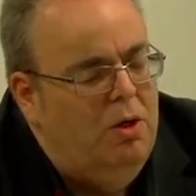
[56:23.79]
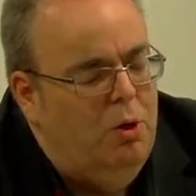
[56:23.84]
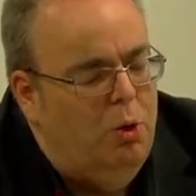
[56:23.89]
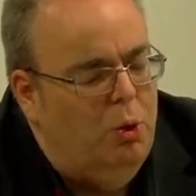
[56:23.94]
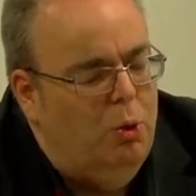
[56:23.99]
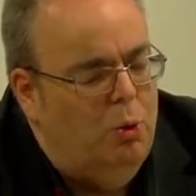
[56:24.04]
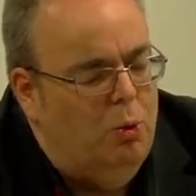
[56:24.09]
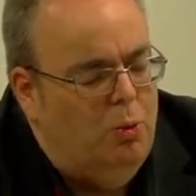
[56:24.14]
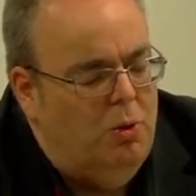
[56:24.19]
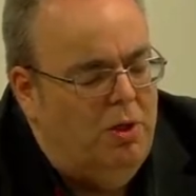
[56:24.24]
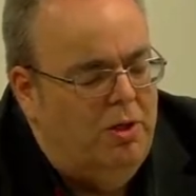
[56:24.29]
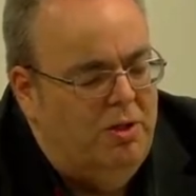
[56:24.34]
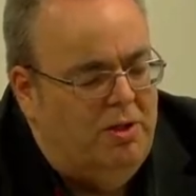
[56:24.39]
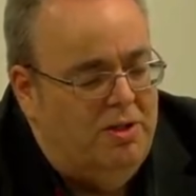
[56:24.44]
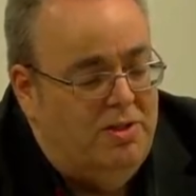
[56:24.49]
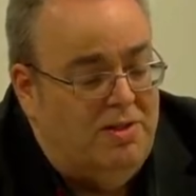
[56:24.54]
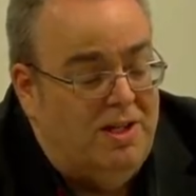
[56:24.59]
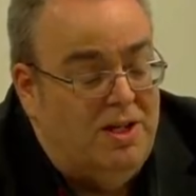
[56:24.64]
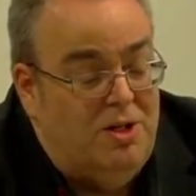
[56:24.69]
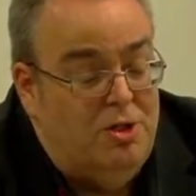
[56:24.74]
or work
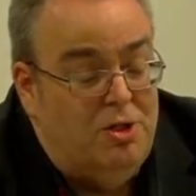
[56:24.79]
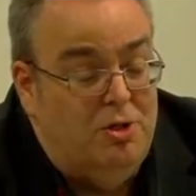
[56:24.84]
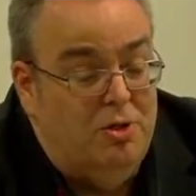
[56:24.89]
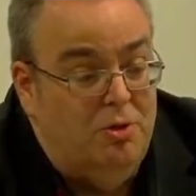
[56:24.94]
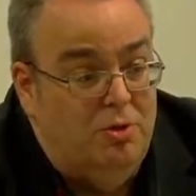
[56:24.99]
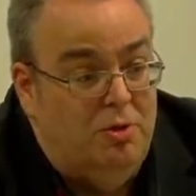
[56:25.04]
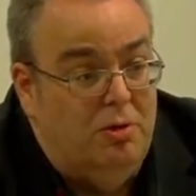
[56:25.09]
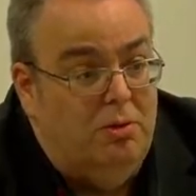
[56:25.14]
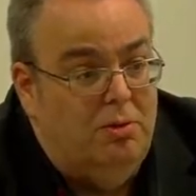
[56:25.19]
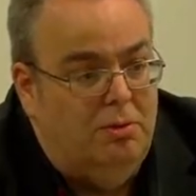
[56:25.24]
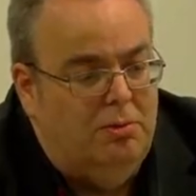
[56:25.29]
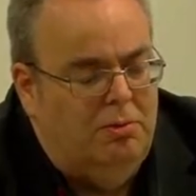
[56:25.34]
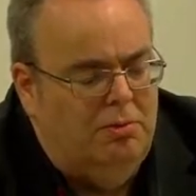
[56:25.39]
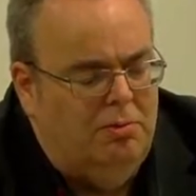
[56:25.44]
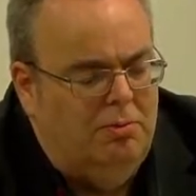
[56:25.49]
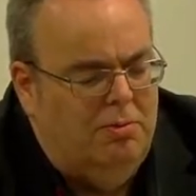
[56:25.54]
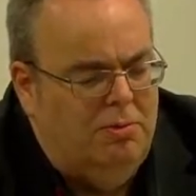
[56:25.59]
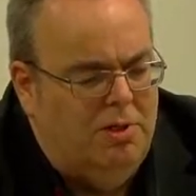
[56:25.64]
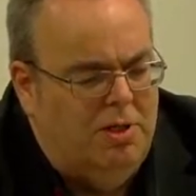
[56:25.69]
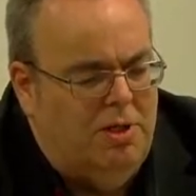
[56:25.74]
as they should
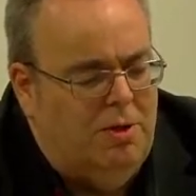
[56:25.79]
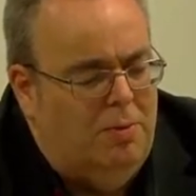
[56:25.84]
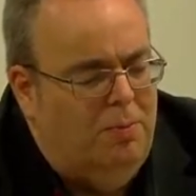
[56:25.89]
do.